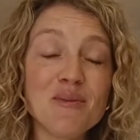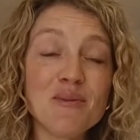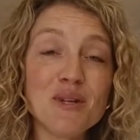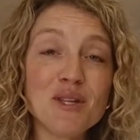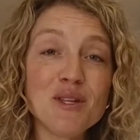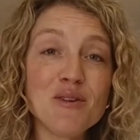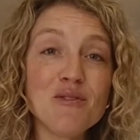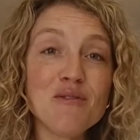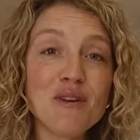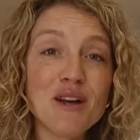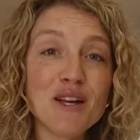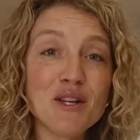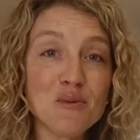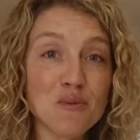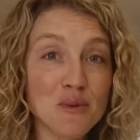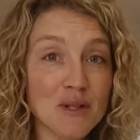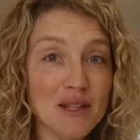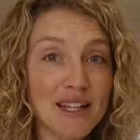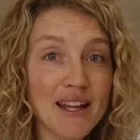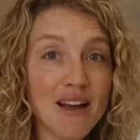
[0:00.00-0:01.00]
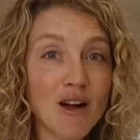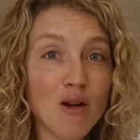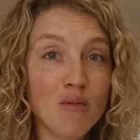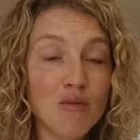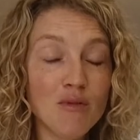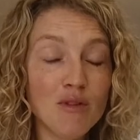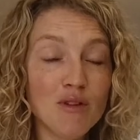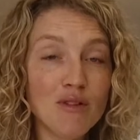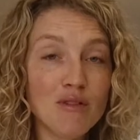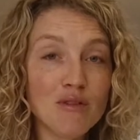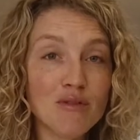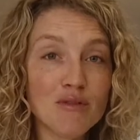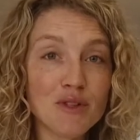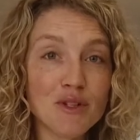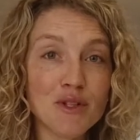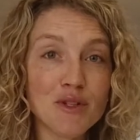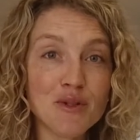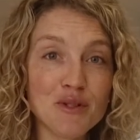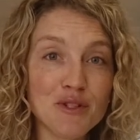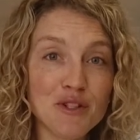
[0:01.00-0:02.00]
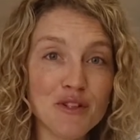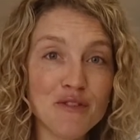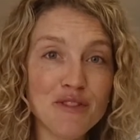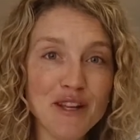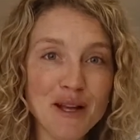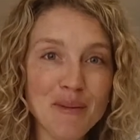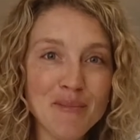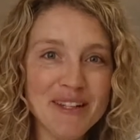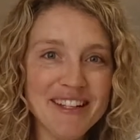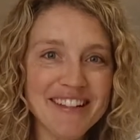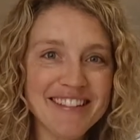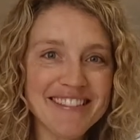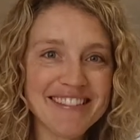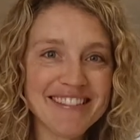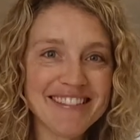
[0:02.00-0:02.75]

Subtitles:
what you find really helpful for you and your family.